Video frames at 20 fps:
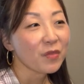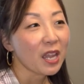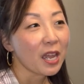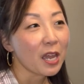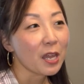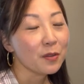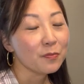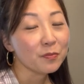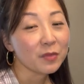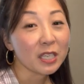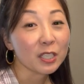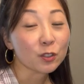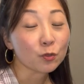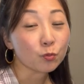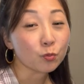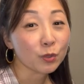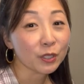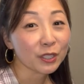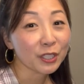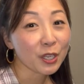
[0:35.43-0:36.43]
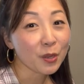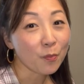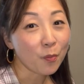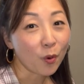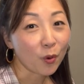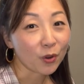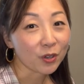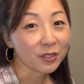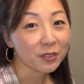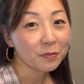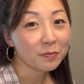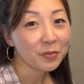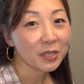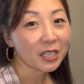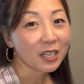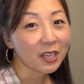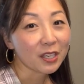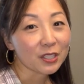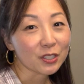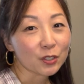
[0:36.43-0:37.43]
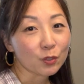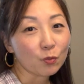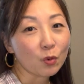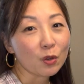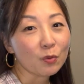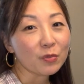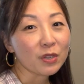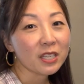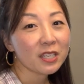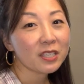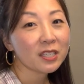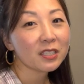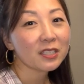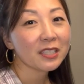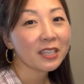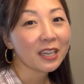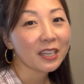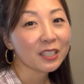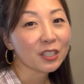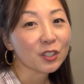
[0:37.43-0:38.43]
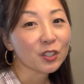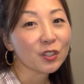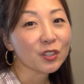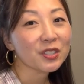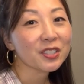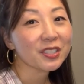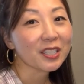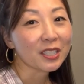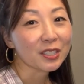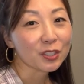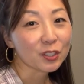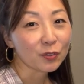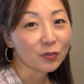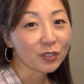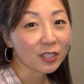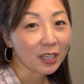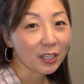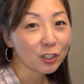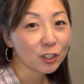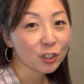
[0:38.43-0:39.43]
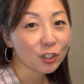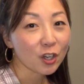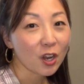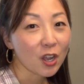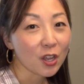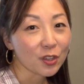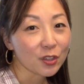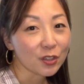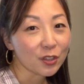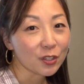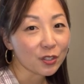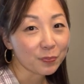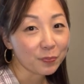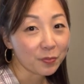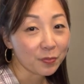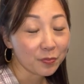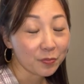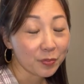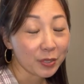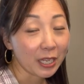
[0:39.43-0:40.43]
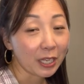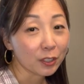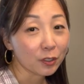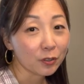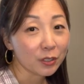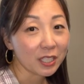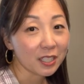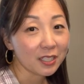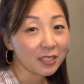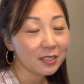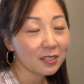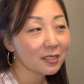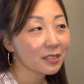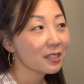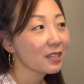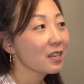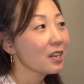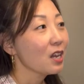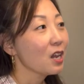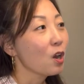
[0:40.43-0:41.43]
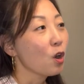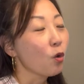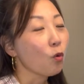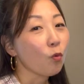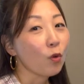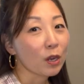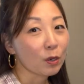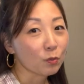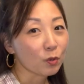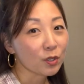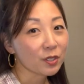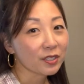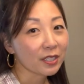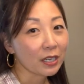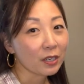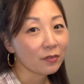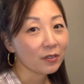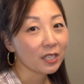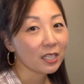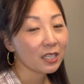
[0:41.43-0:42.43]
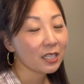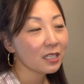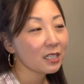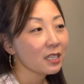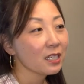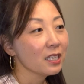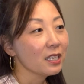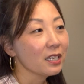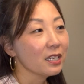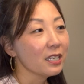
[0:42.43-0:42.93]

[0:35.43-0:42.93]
and it's really important because when we can get a good sense of touch on the piano keys when we're sight reading,